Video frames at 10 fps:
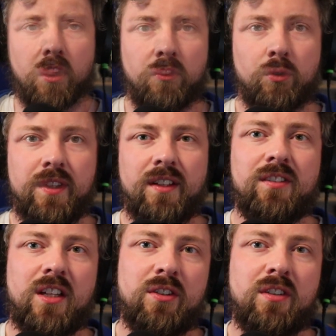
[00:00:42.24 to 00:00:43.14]
So in this
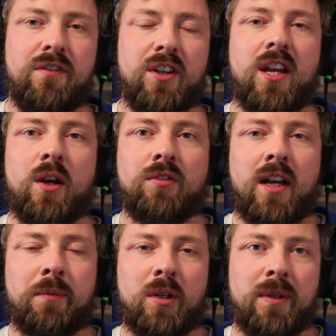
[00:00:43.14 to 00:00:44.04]
series of videos,
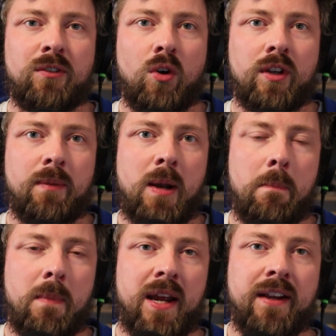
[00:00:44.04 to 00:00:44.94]
I'm going to be talking
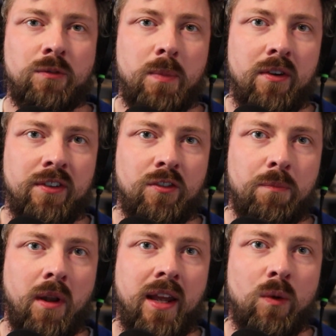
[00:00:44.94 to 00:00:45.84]
about my experience
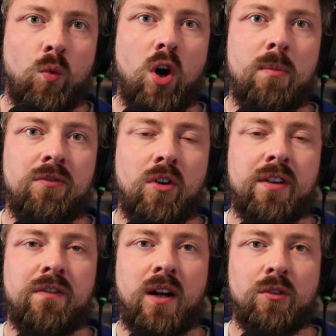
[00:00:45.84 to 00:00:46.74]
of playing Warhammer
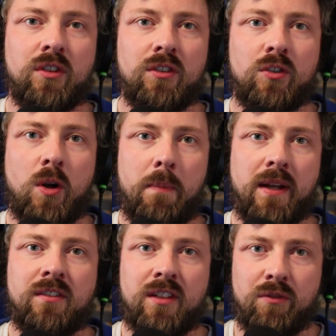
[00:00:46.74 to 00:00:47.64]
40,000
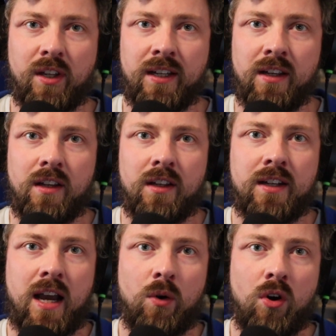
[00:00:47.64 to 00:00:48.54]
competitively.
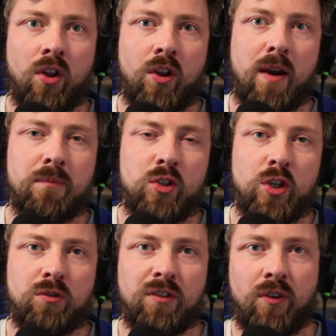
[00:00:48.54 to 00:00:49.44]
Now, although I'm
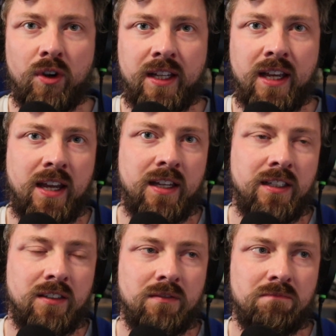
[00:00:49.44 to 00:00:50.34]
new to
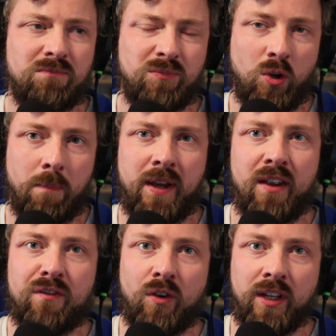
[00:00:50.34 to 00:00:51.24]
40k,
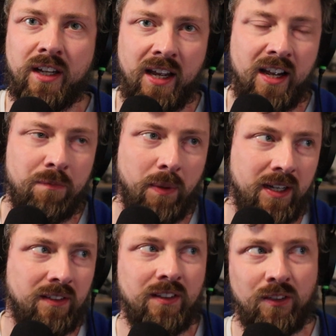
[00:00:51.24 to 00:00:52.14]
competitive 40k, I've
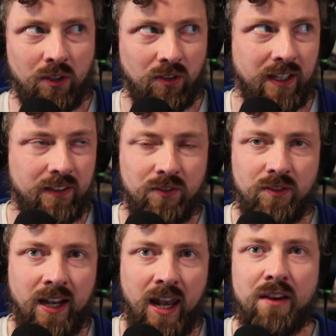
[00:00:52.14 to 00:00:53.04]
played it since I was like
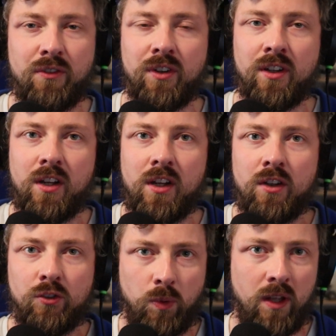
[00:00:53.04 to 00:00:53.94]
11,
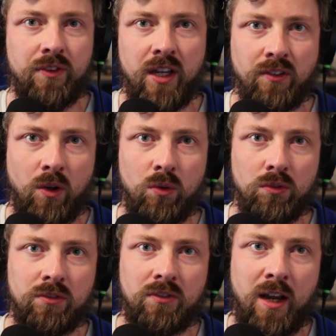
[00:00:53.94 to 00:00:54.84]
12 years
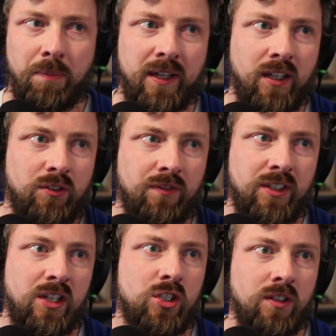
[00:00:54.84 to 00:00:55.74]
old. I played loads of
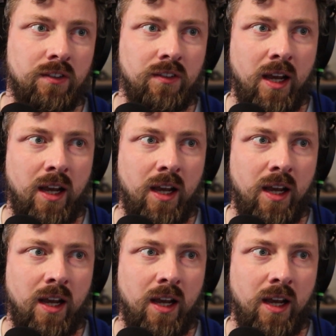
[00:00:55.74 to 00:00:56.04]
editions.